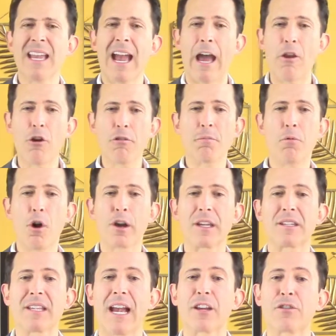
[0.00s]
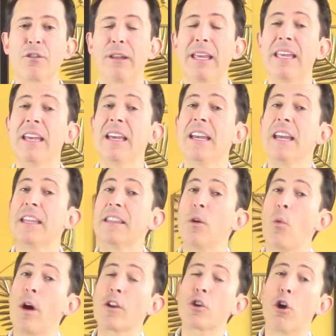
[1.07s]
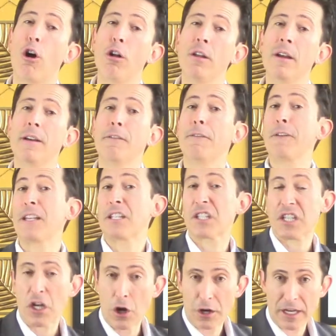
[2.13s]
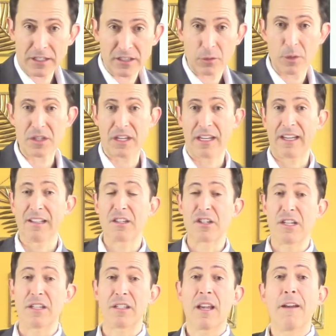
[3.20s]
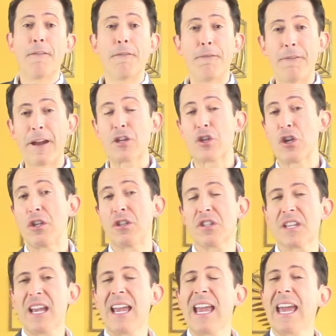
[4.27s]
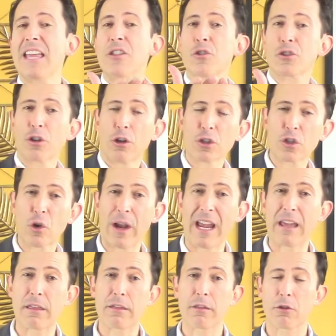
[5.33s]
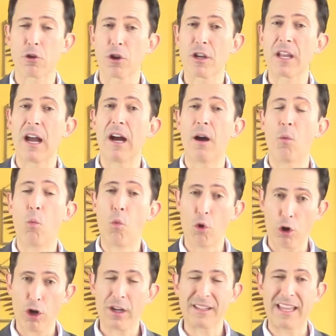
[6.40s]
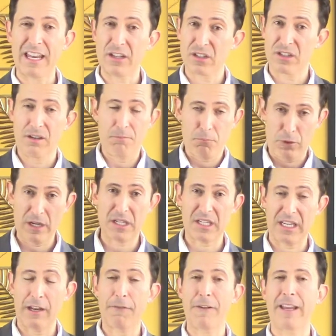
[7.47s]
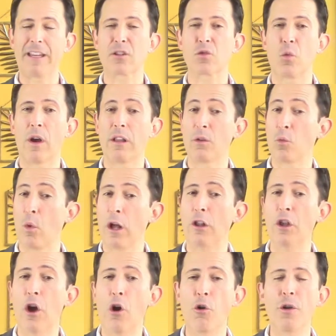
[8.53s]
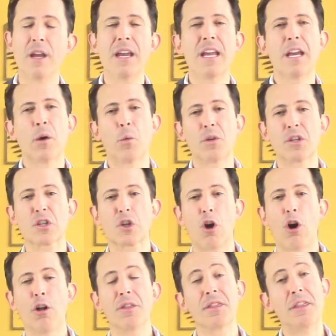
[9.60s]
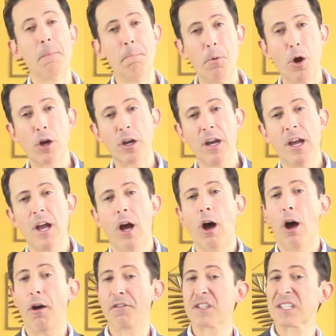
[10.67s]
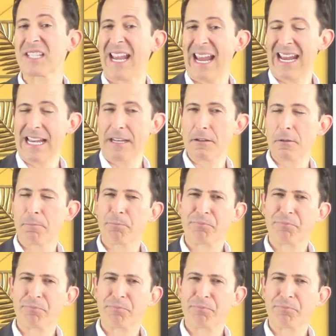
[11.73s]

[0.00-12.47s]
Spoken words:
Another book is actually the one called Ficciones, which in English is Fictions, and there's also a third work that is pretty significant as well and well known, which is called The Book of Sand.